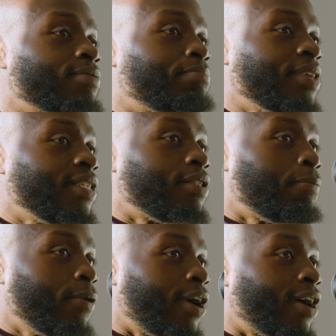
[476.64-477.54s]
beat
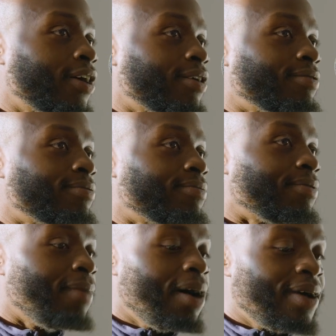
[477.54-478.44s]
Dubois,
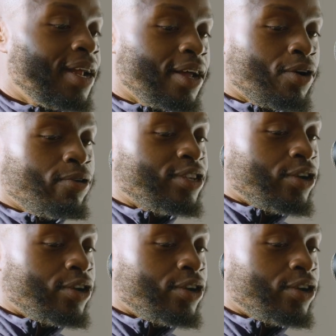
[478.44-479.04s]
my man had a clause